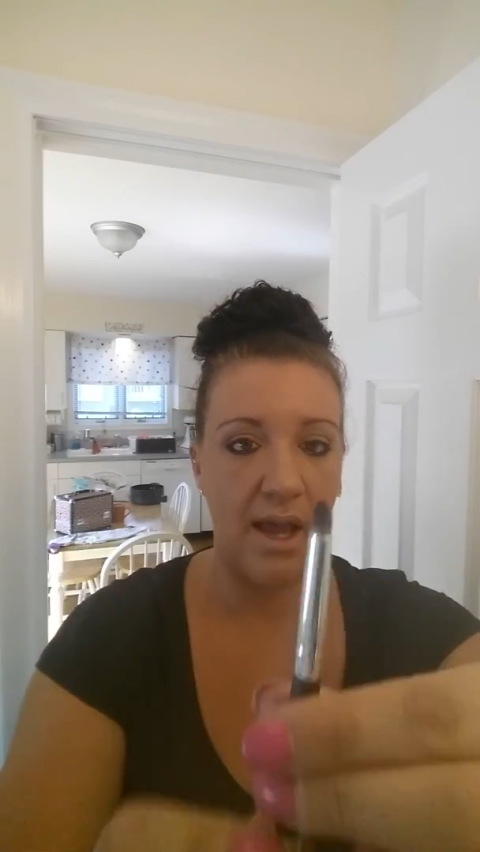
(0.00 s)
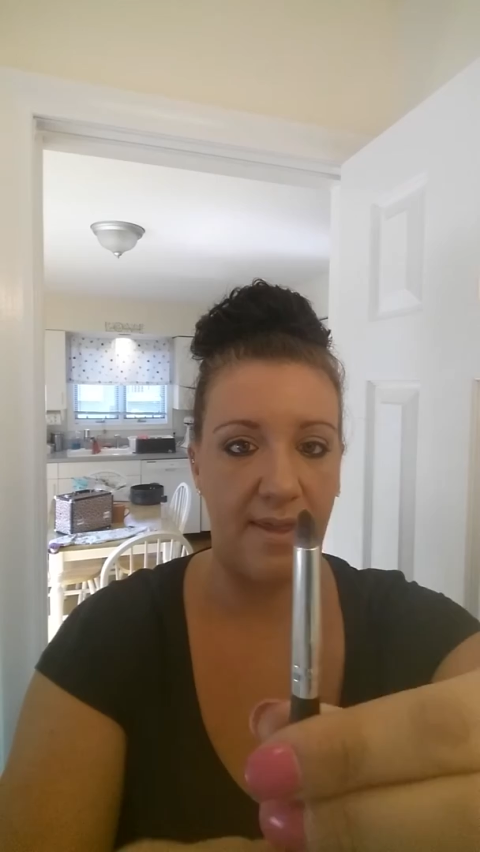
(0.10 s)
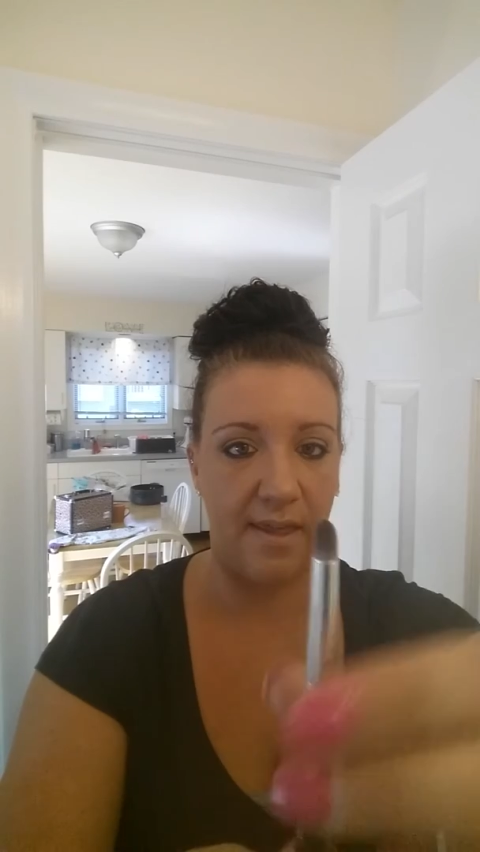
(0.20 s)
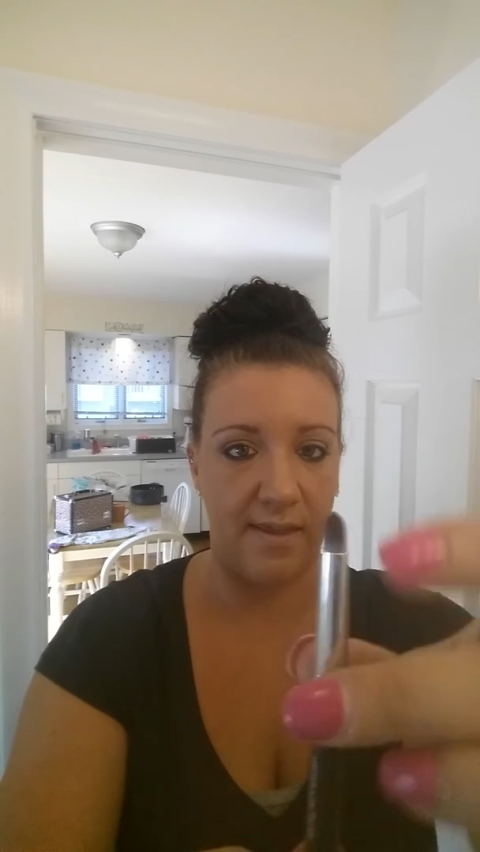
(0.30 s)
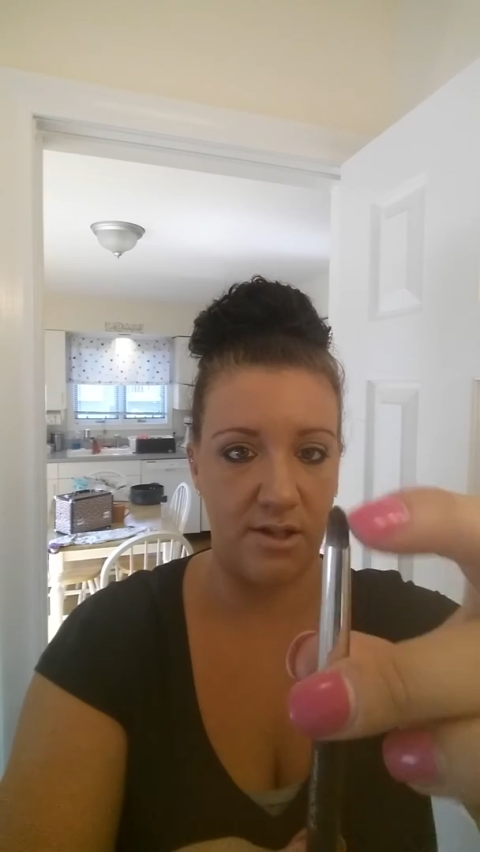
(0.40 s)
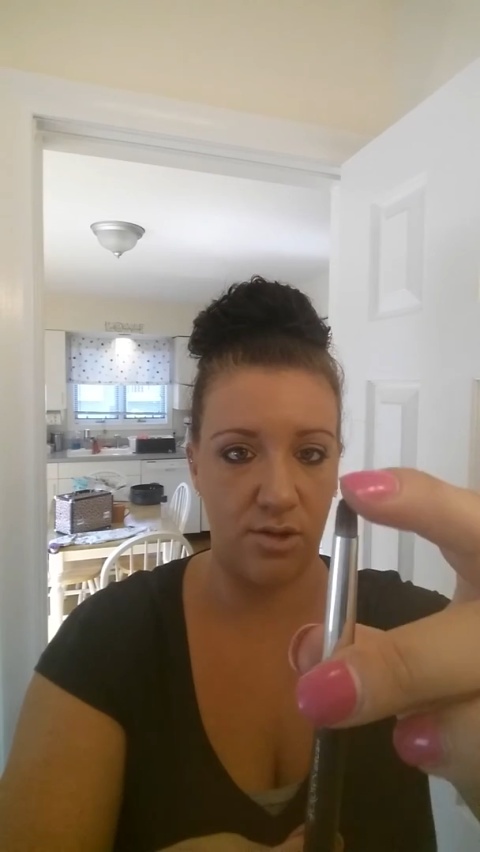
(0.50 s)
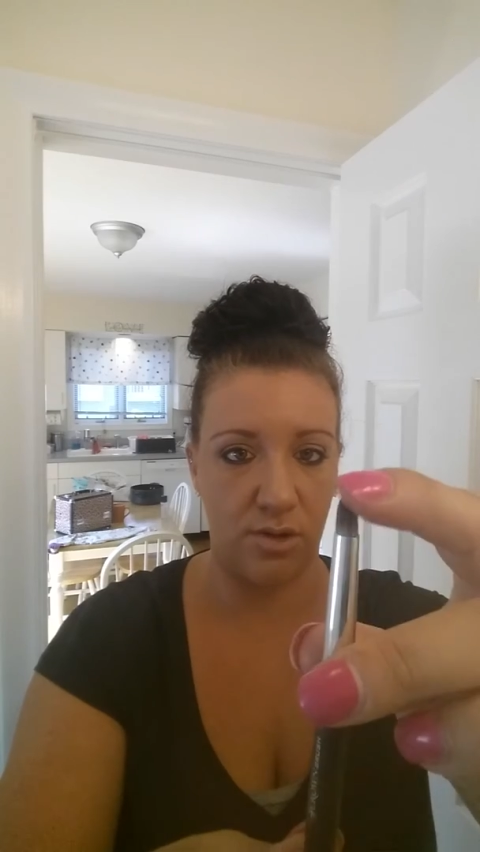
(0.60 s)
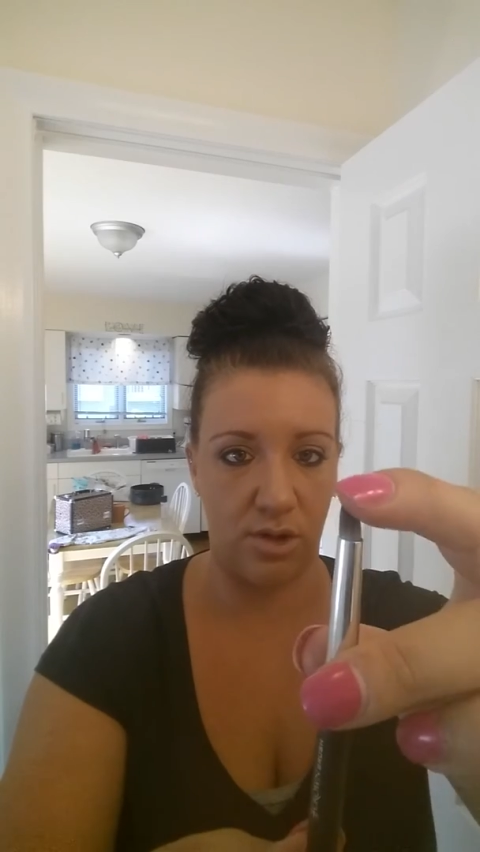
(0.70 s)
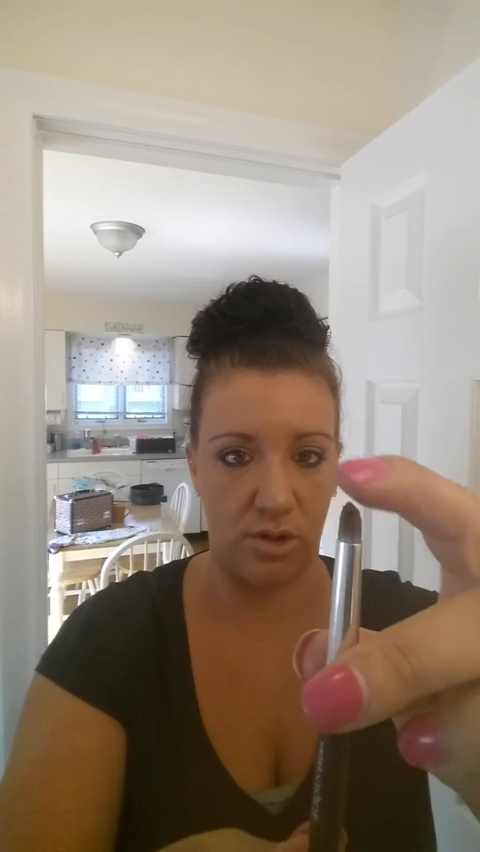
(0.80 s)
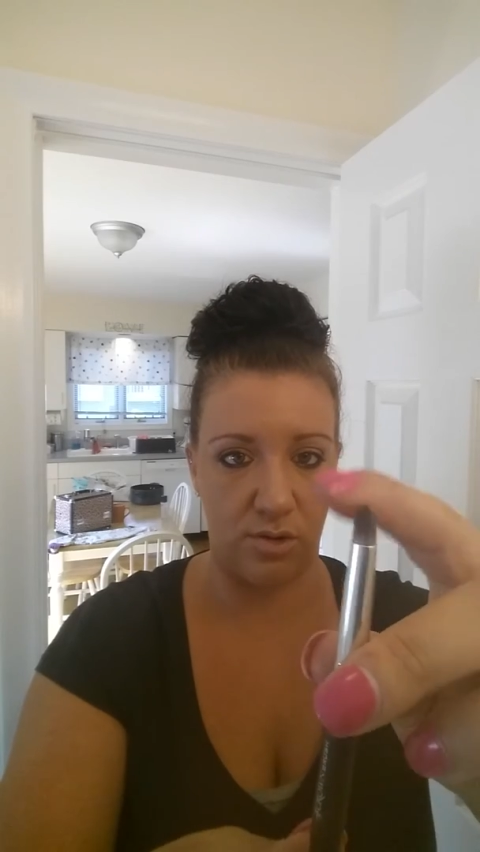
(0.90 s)
and then this you
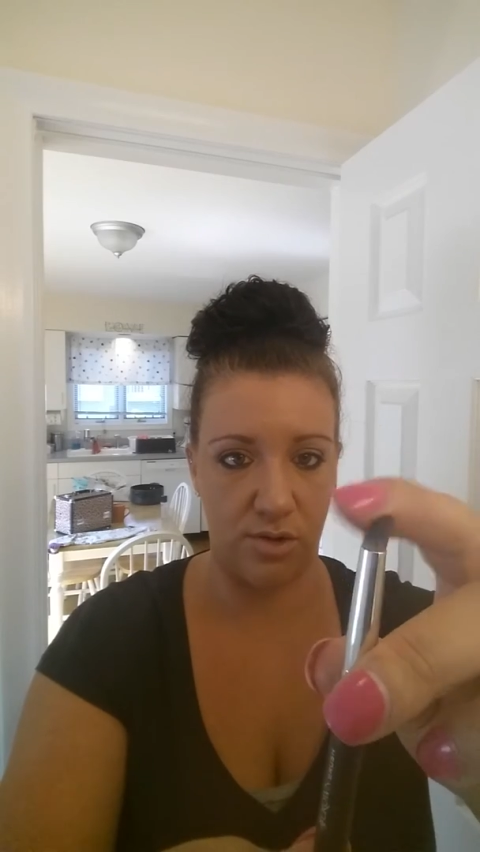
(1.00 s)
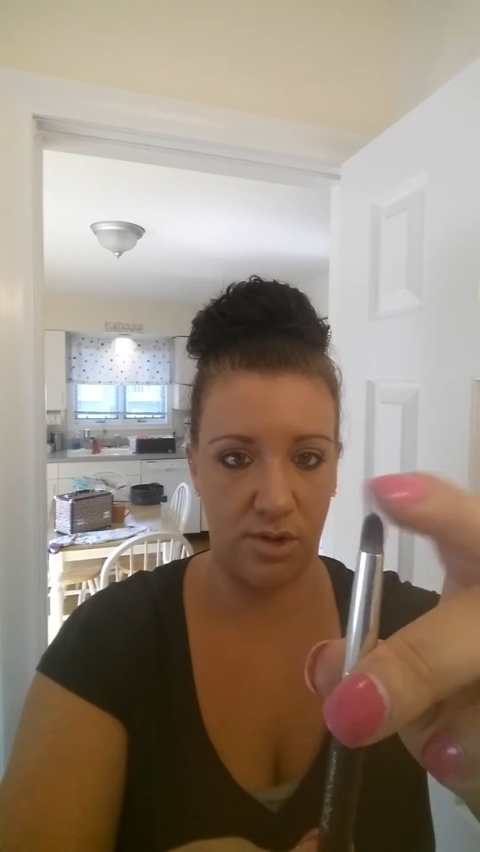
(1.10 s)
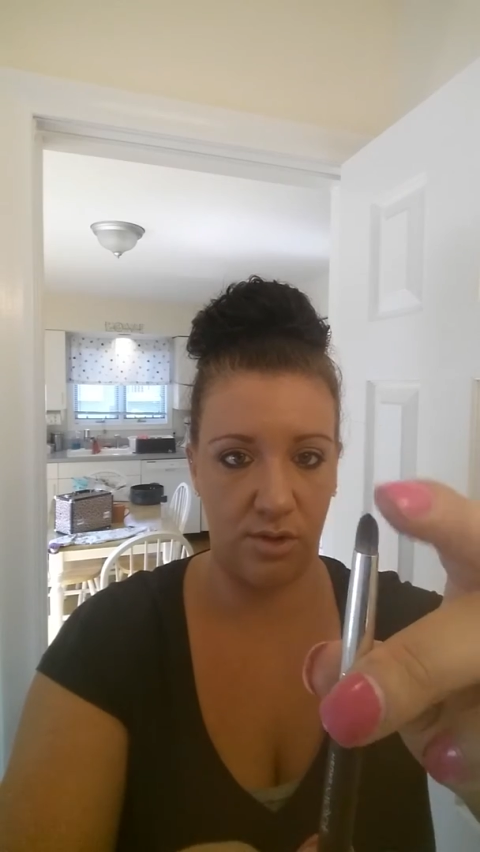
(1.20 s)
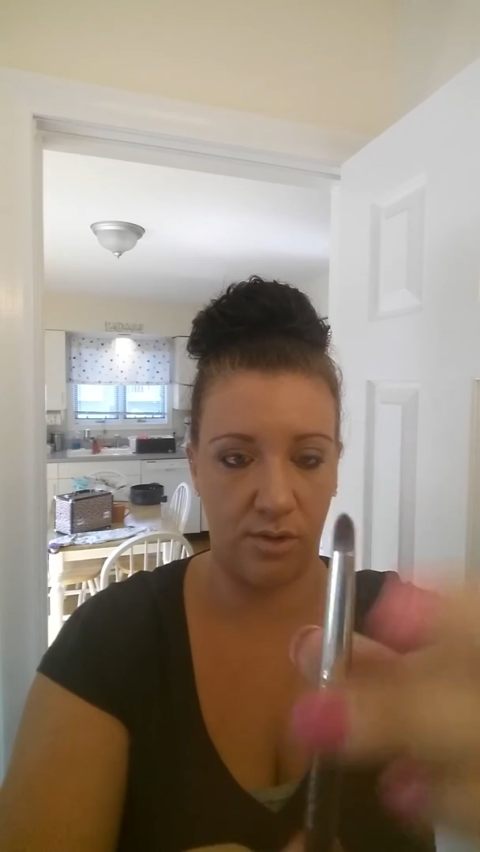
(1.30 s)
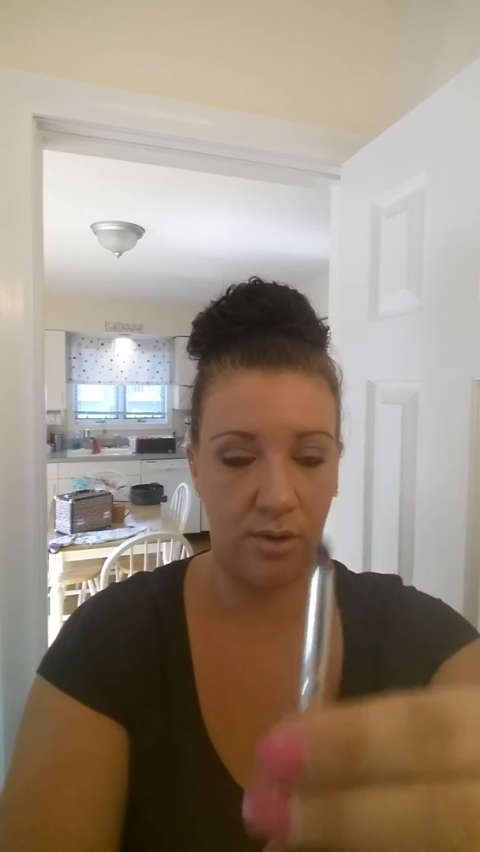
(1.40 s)
can use